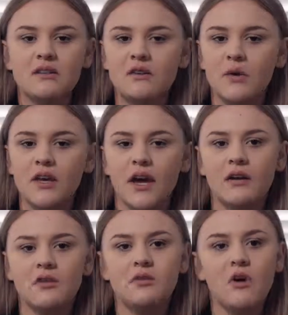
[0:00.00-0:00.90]
So
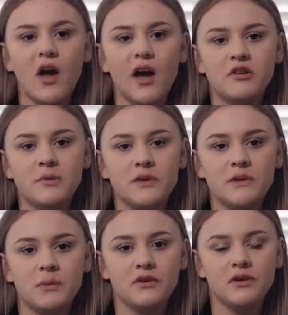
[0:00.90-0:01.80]
again, you don't have to be
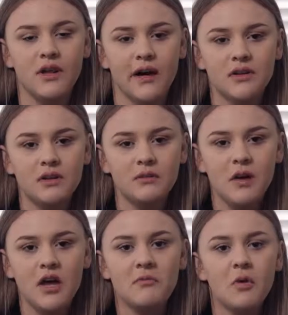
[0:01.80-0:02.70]
super selective,
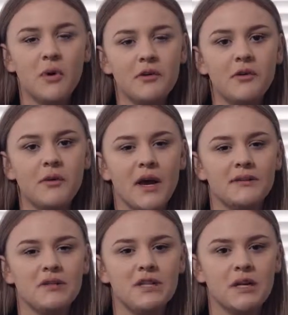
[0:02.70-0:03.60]
but when you are
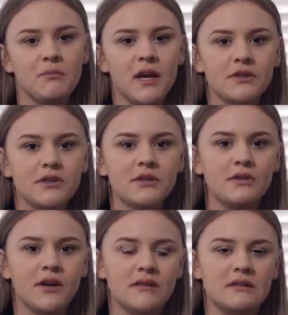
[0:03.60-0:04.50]
messaging, make sure you
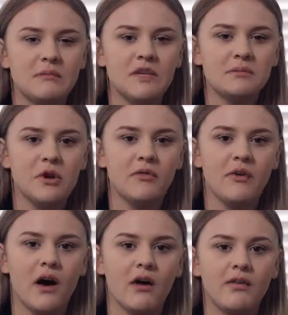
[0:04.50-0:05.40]
look at somebody's
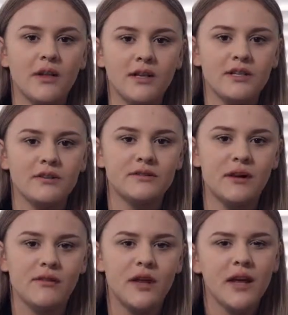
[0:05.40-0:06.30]
profile and think to
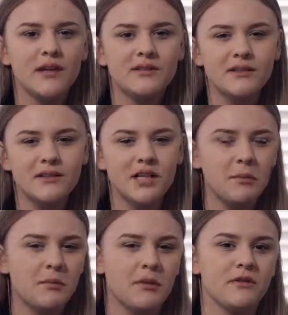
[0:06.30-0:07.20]
yourself, is this the
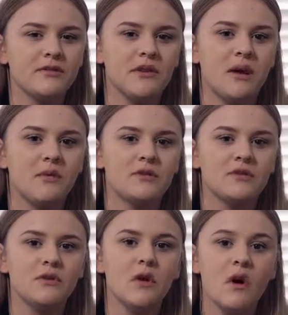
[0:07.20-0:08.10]
type of person that would
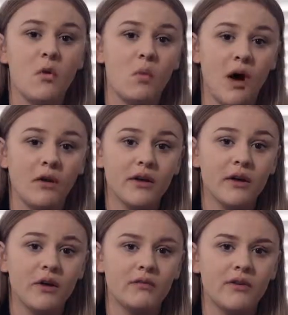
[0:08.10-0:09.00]
do well
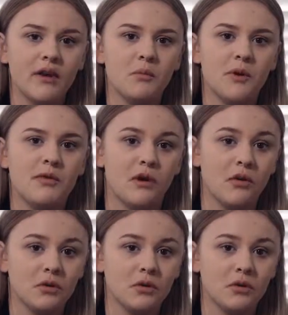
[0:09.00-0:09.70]
here or fit in with our